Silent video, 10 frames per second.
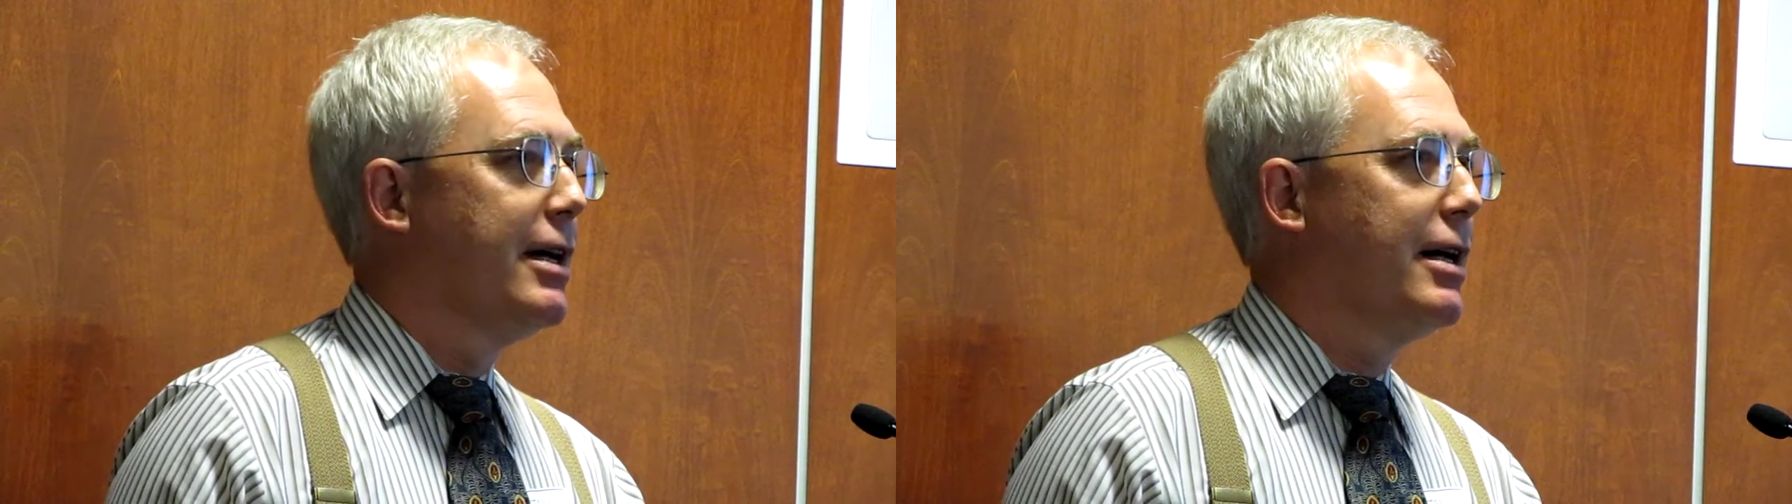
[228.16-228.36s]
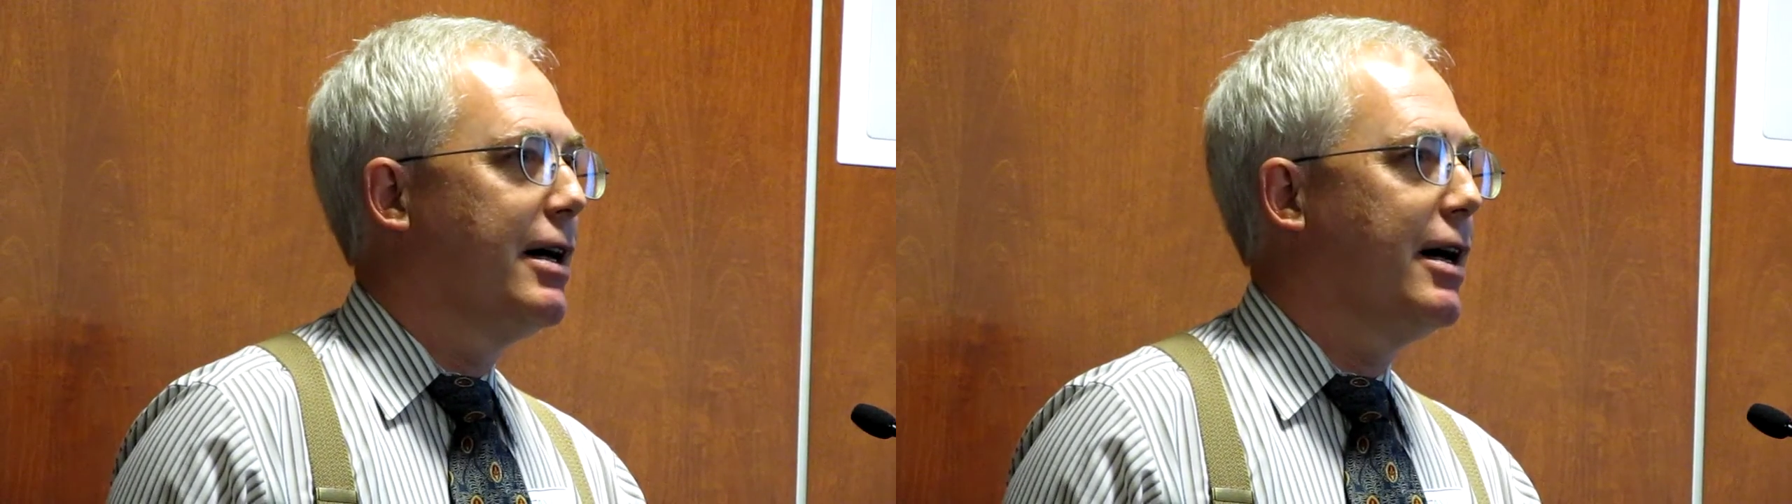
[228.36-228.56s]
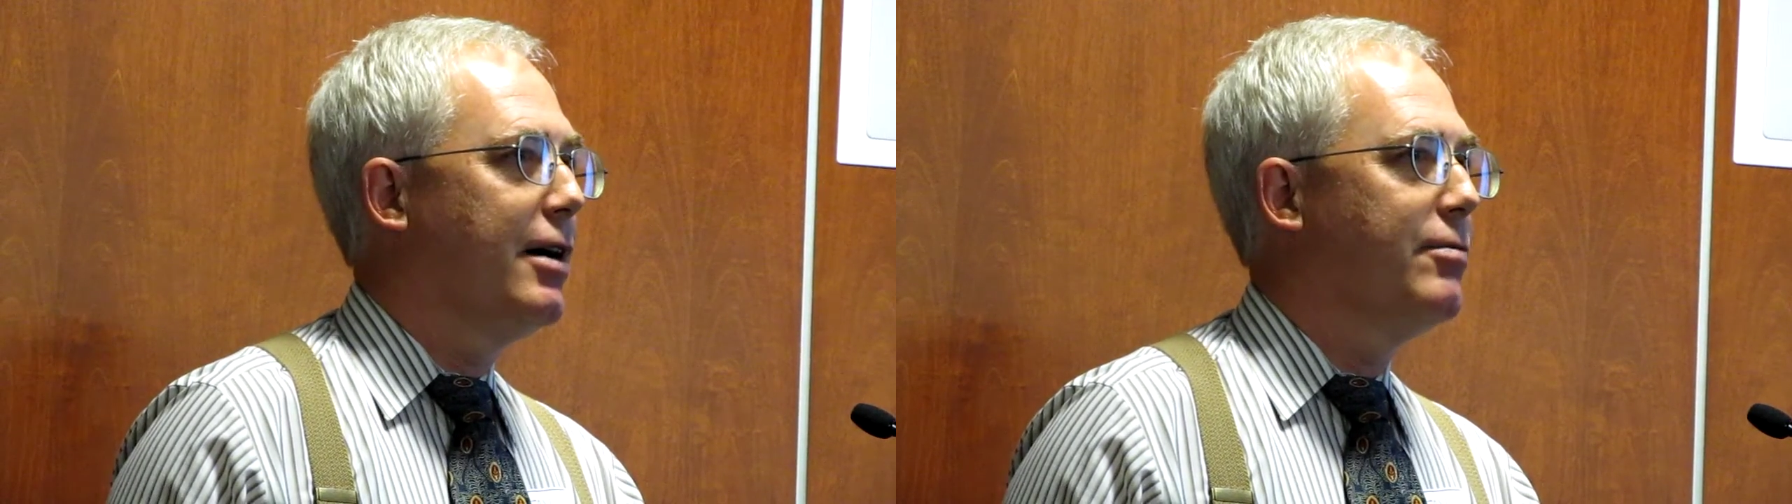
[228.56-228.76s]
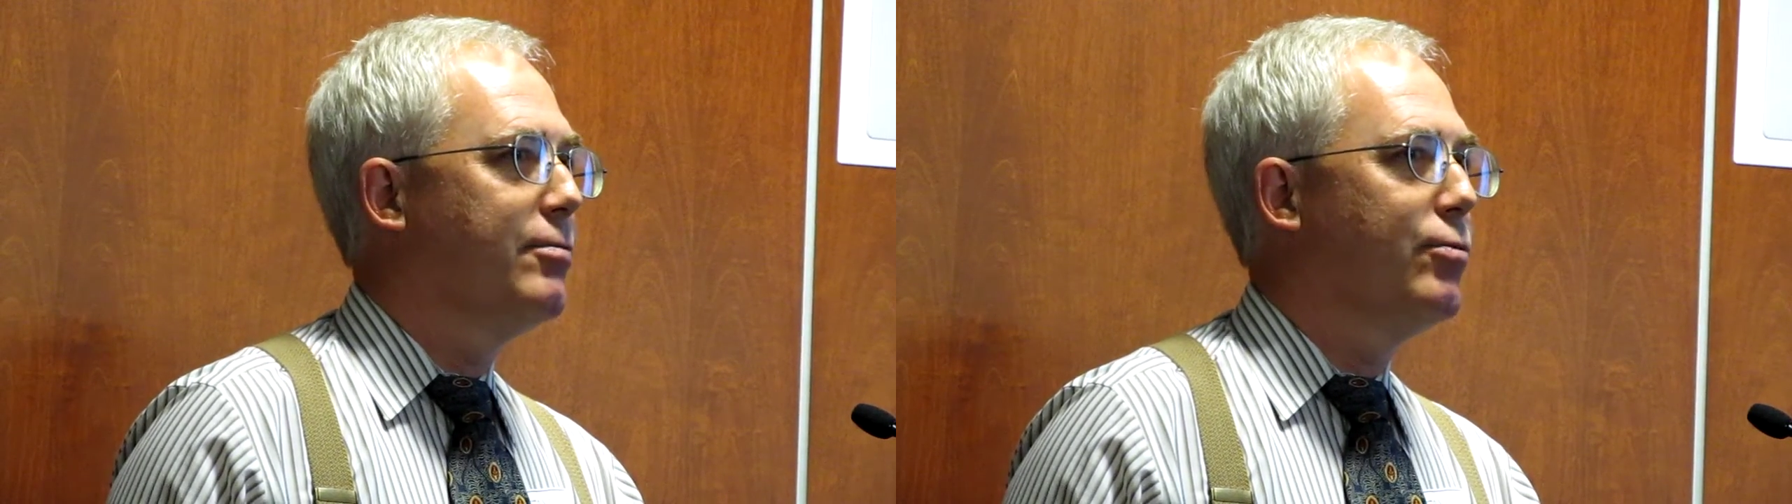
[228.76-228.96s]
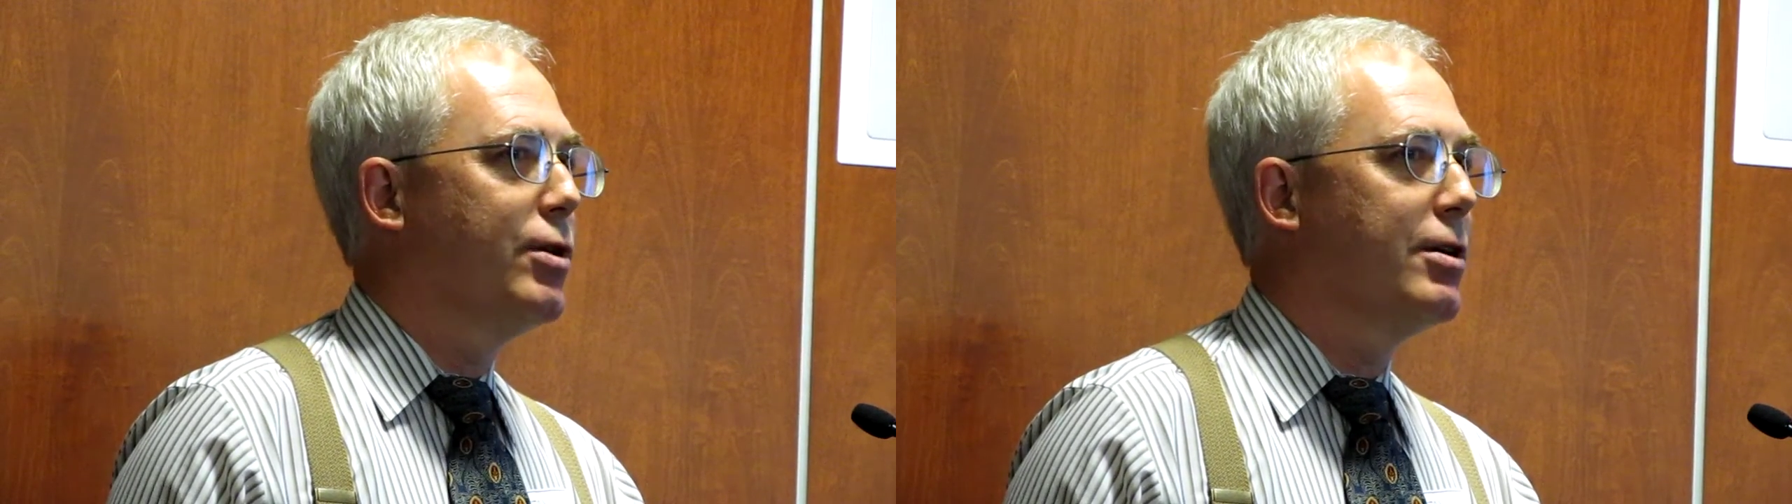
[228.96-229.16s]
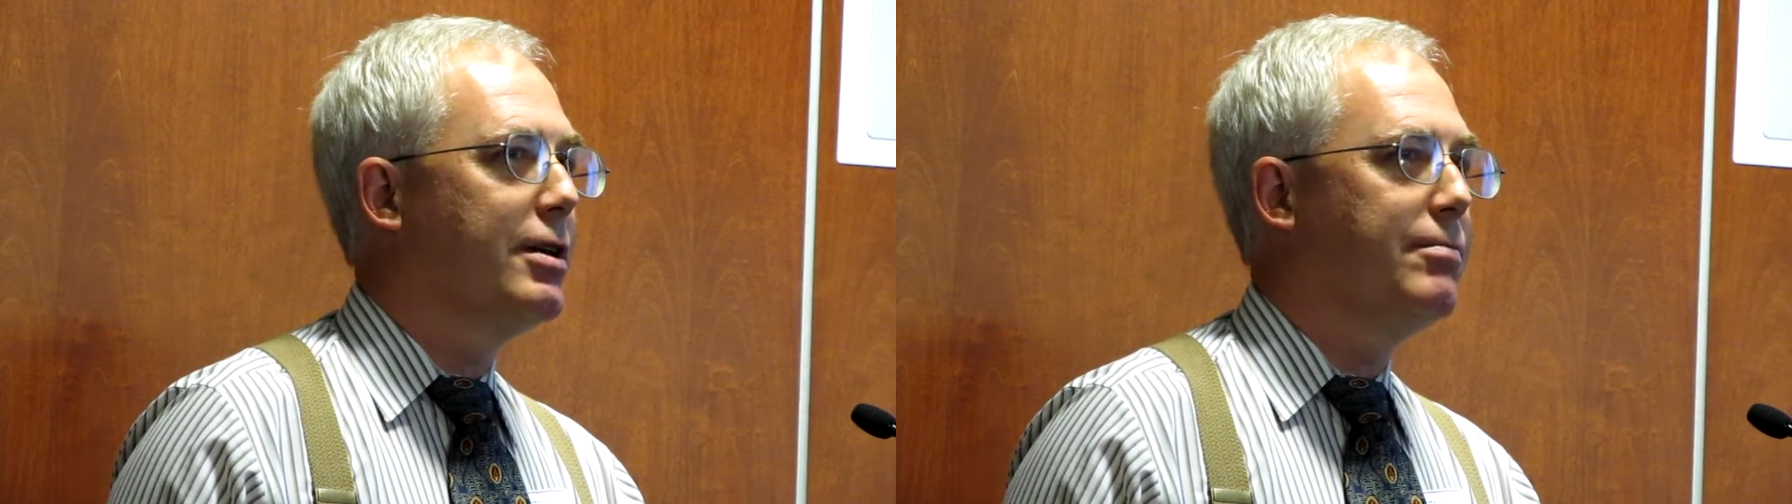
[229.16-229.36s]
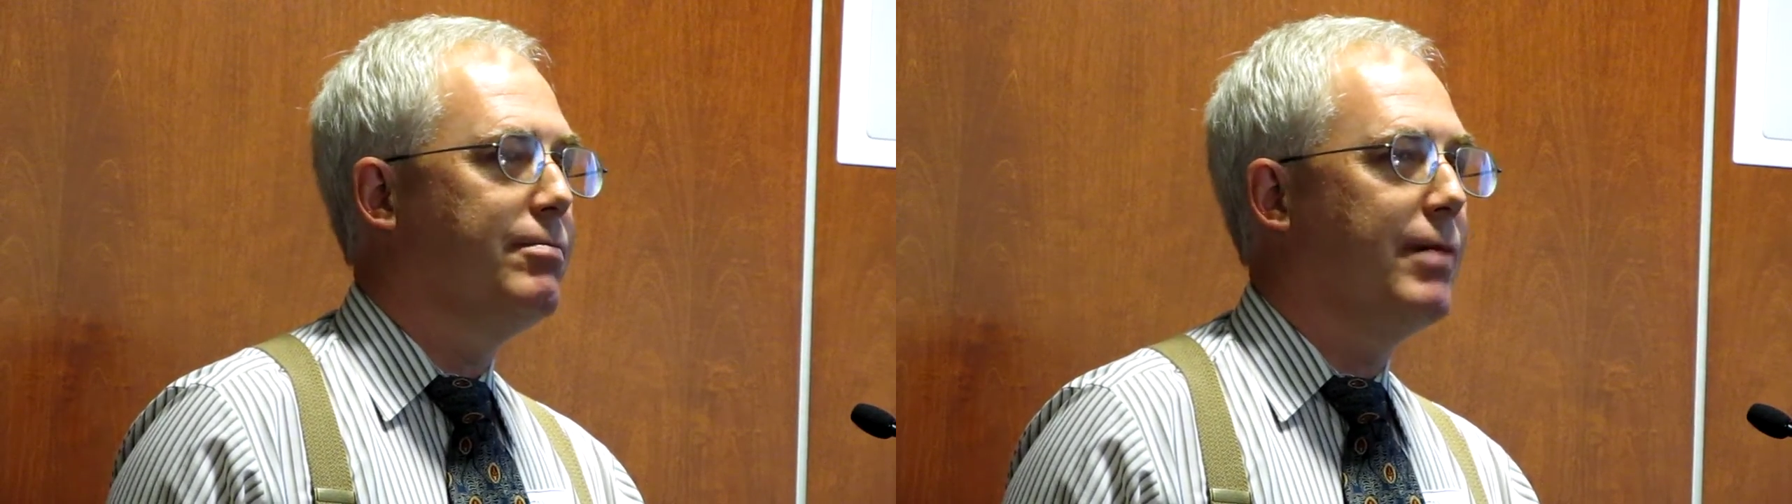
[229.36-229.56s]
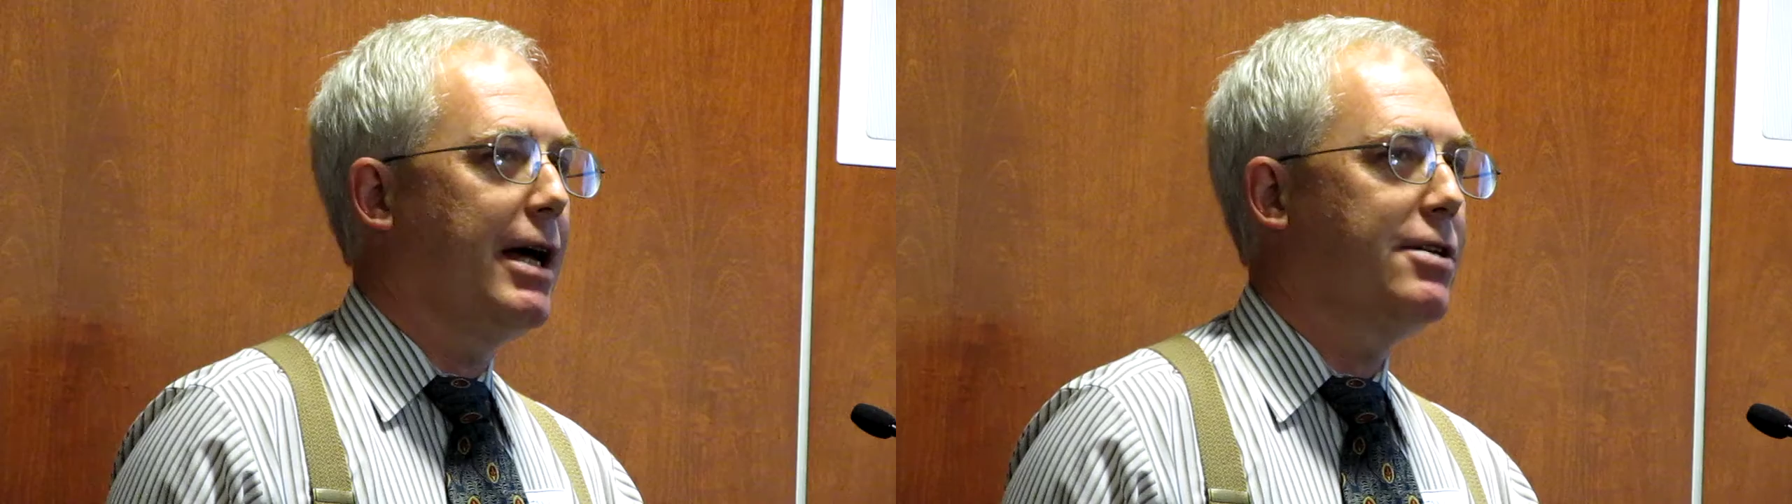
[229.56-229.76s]
Uh, we're a
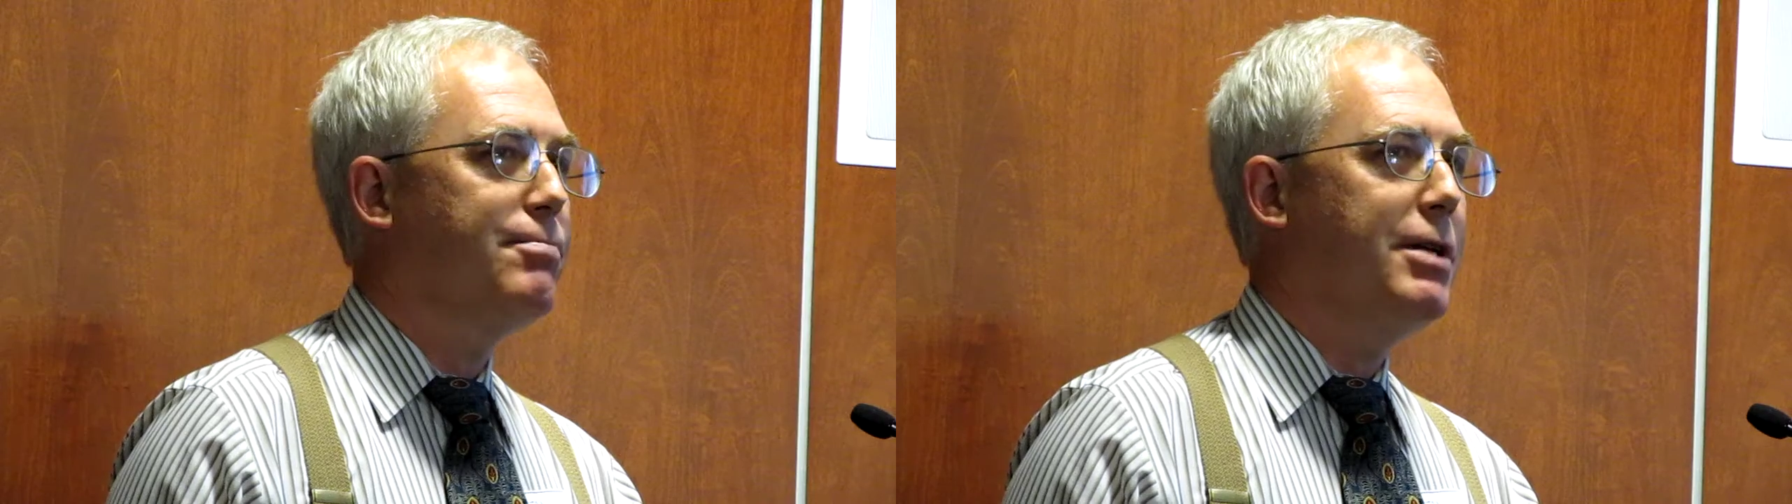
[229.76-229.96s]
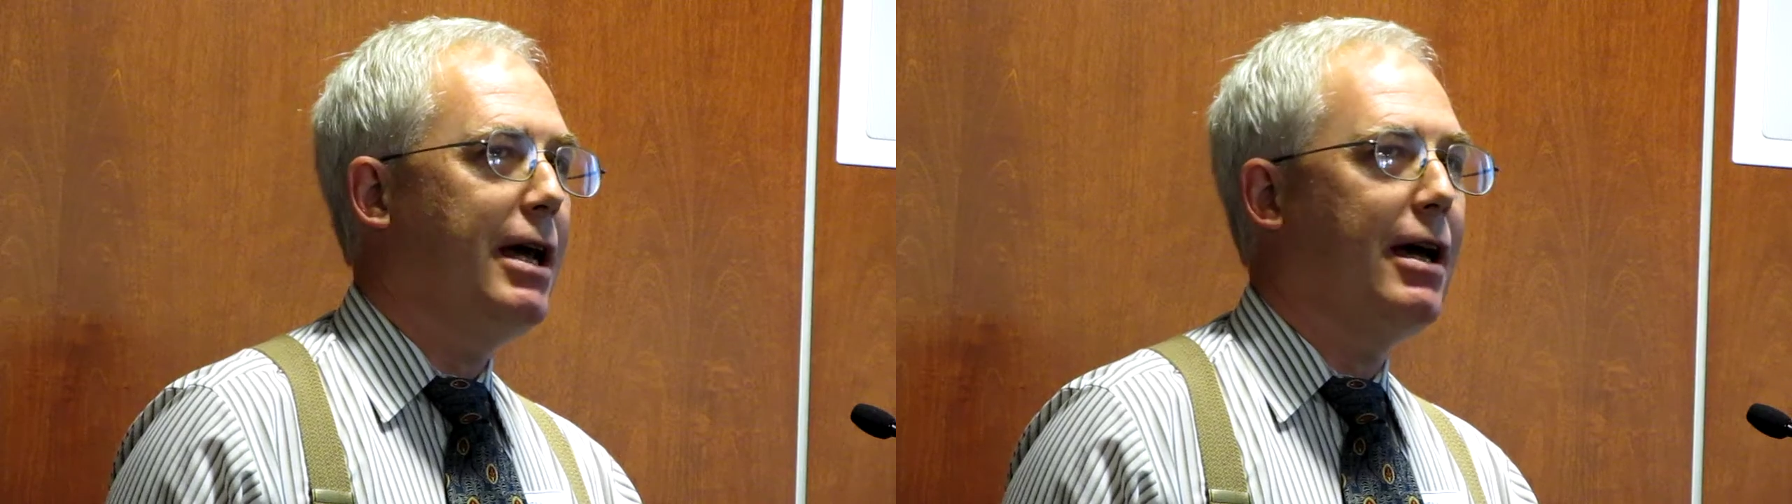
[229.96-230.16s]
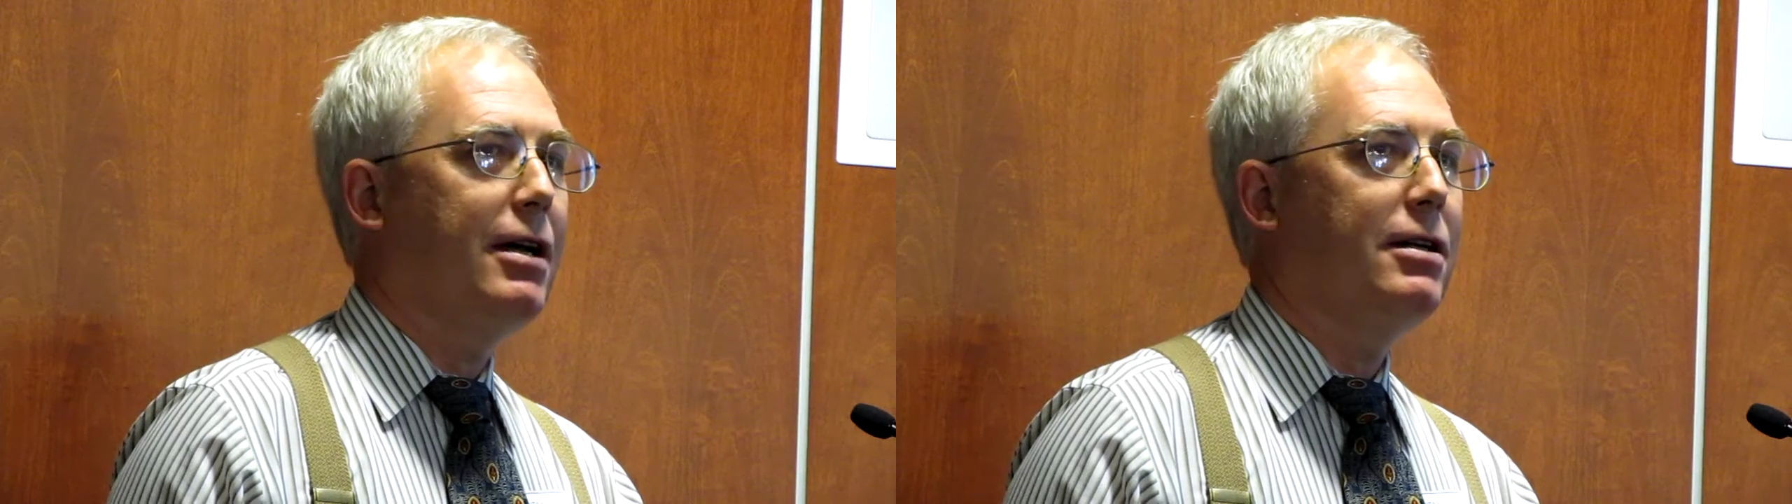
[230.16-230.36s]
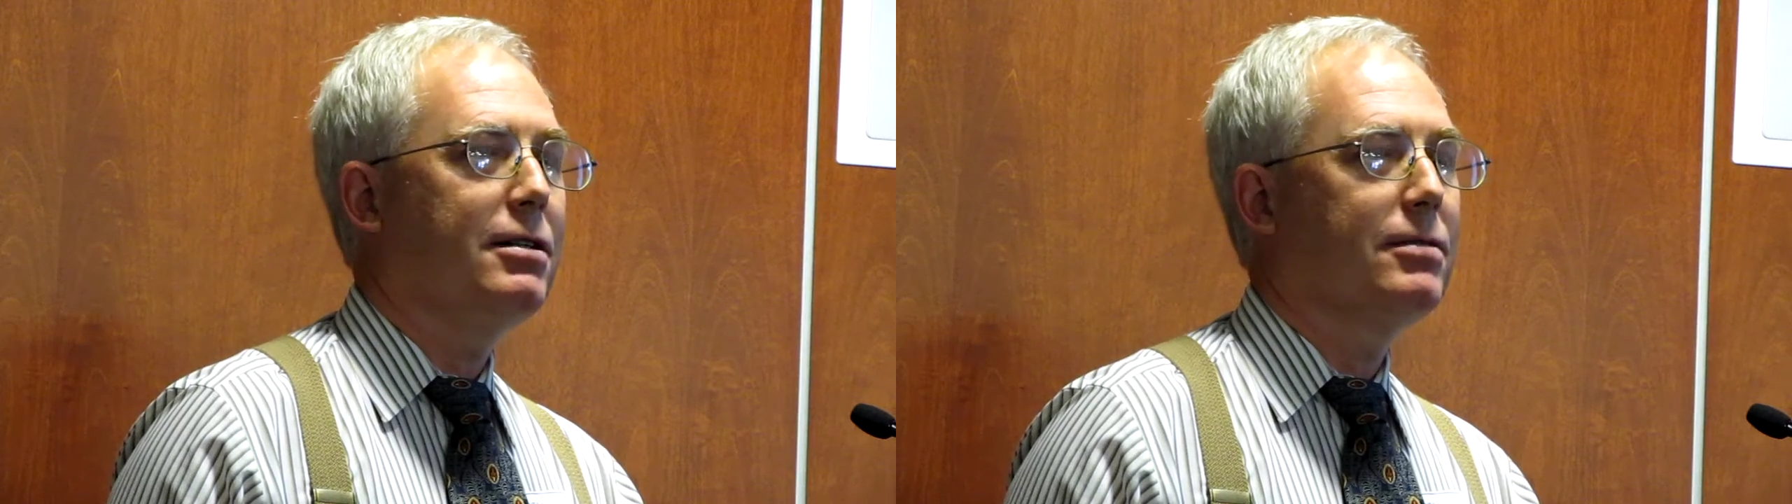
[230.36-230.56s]
SBA